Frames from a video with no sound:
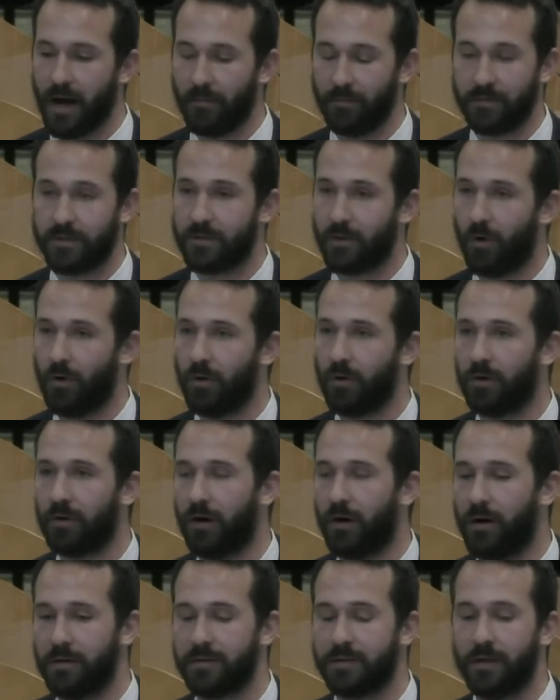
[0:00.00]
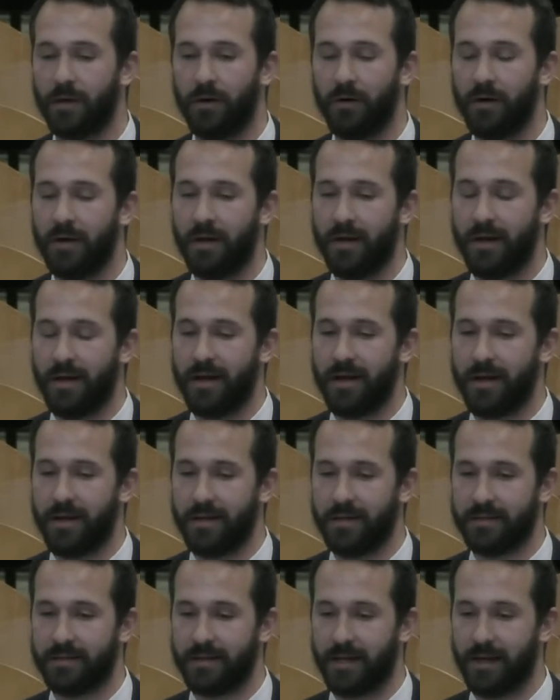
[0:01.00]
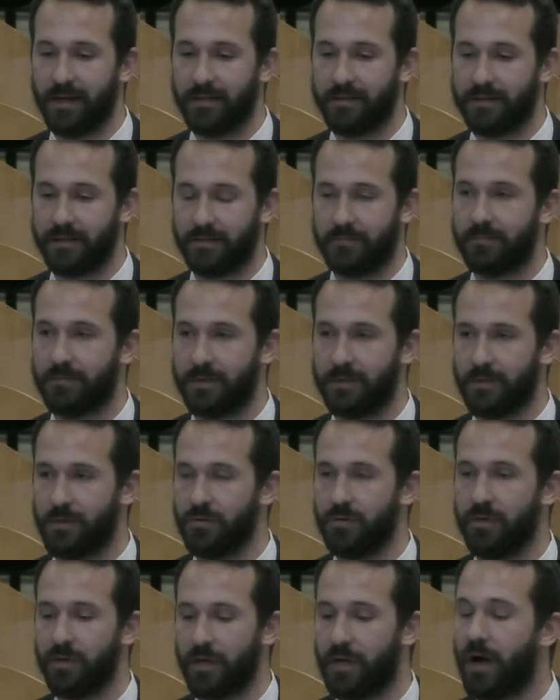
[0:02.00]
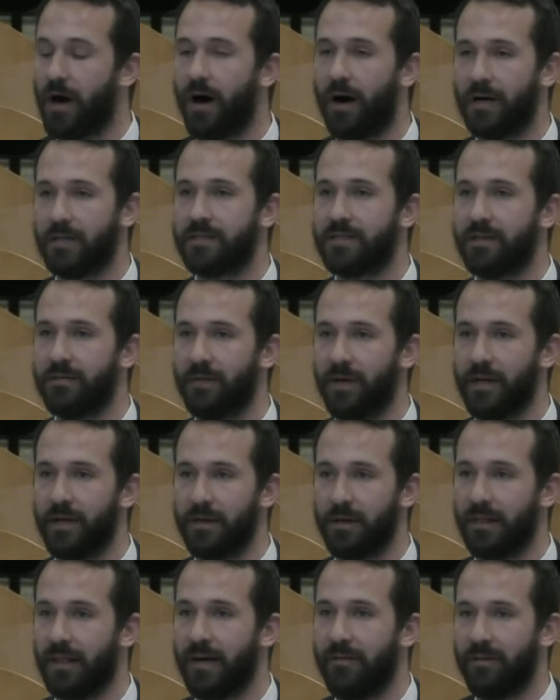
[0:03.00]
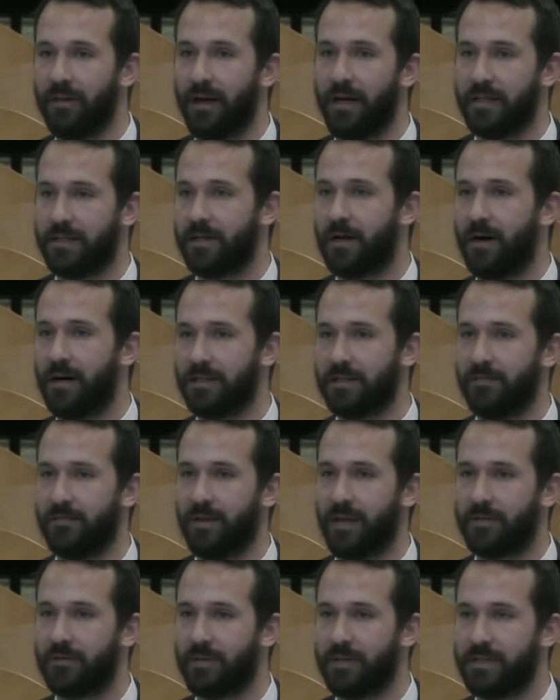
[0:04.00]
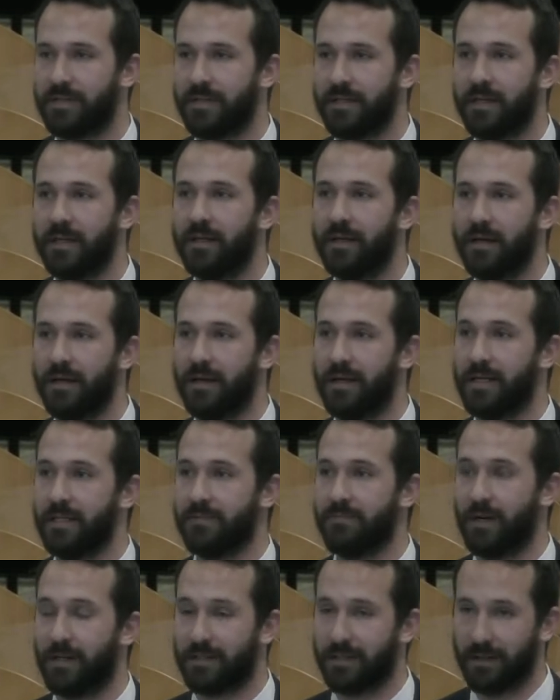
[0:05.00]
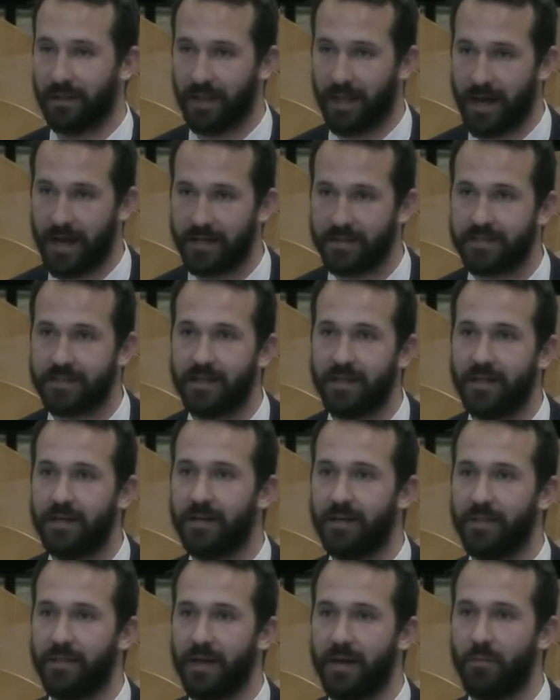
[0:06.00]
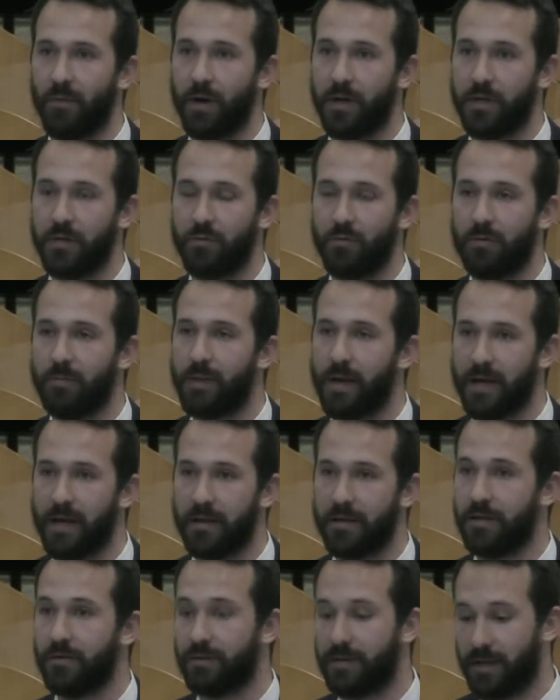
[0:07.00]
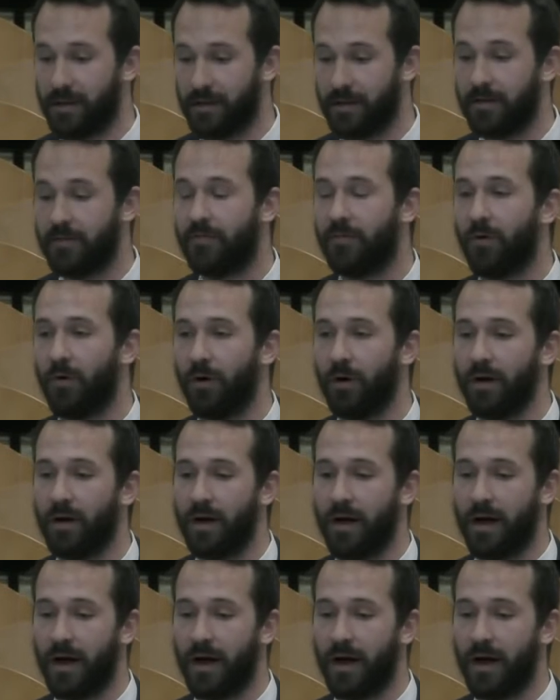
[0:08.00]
Solar also is just due to the cost of it, your levelized cost of electricity is much less than what you would pay the utility for.